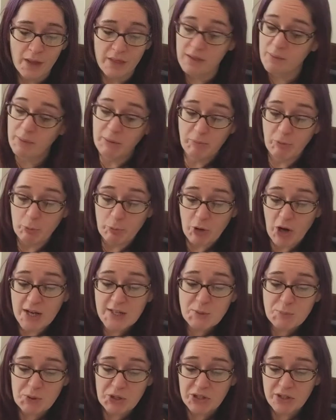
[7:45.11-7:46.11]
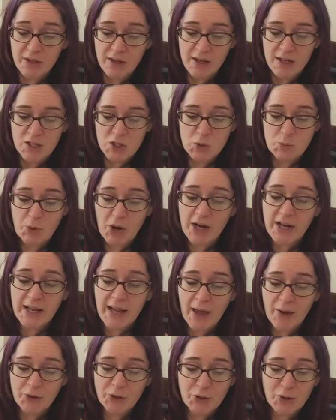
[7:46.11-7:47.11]
The people prospered, spreading
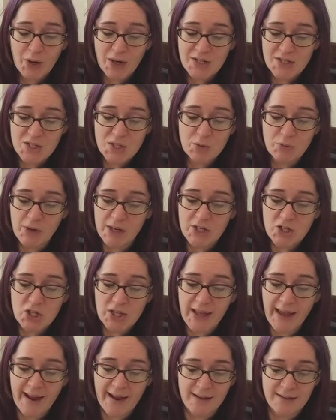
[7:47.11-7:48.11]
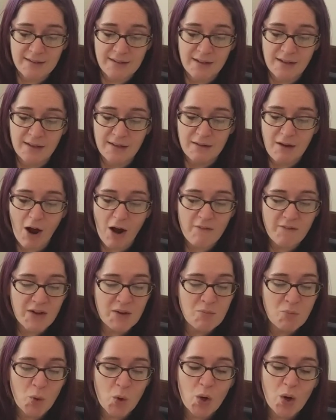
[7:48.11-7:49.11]
out across the rich land,
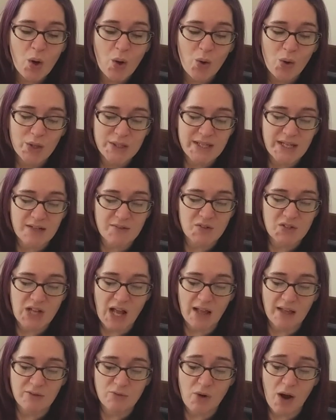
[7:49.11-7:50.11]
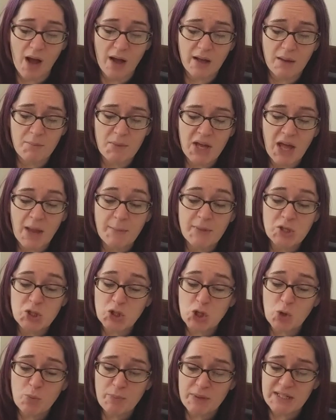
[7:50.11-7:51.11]
carving more holds out of solid rock and becoming
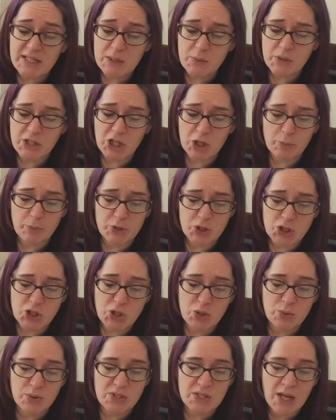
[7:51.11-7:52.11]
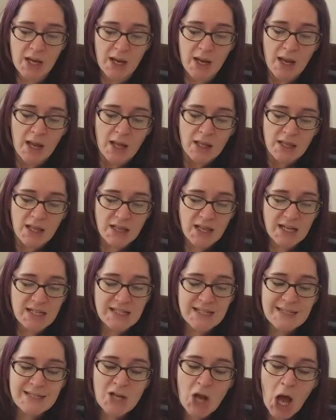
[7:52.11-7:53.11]
so busy with their pursuits that they
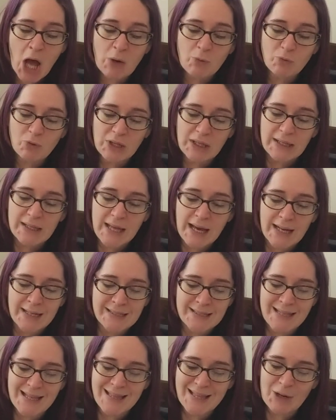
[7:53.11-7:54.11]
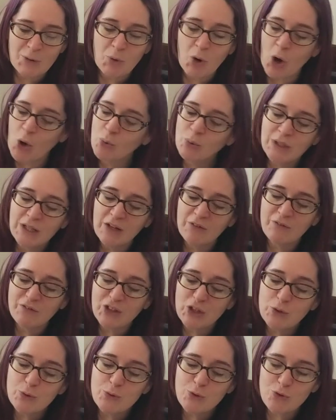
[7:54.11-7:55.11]
did not realize that there were only a
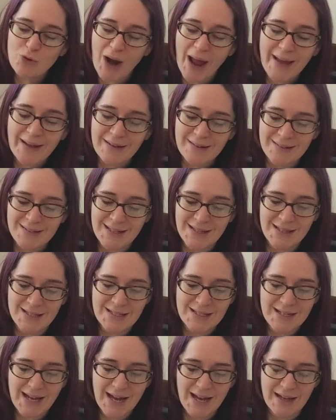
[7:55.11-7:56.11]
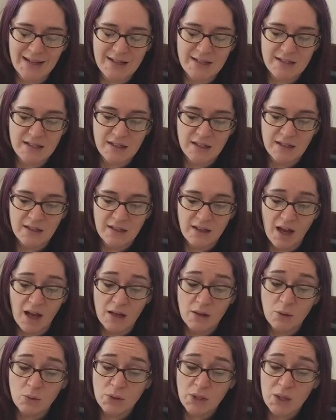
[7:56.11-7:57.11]
few dragons in the skies,
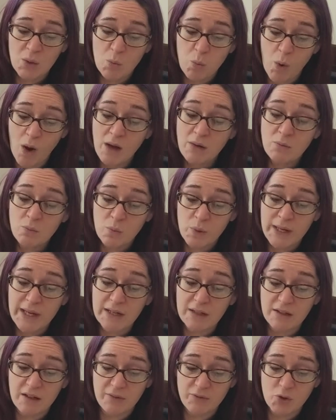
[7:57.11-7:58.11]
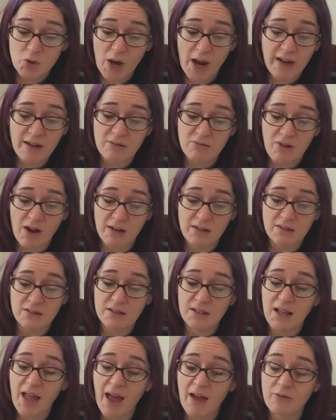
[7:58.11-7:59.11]
and only 1 weir of dragon
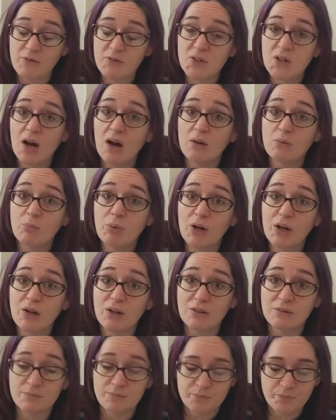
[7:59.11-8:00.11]
riders left on Pern.